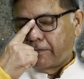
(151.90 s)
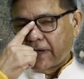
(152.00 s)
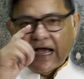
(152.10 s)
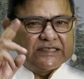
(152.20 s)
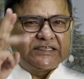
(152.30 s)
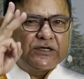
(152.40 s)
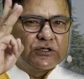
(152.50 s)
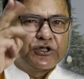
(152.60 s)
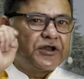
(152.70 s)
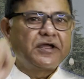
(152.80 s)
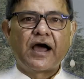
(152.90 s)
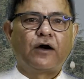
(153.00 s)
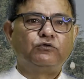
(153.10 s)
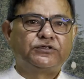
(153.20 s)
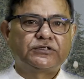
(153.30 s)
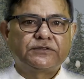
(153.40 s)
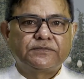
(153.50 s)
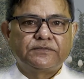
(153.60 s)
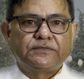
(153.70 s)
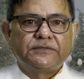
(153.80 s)
I see on three counts.
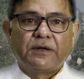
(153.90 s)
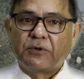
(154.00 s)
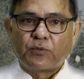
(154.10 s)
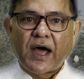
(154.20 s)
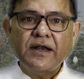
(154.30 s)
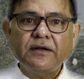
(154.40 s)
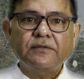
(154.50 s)
Number one,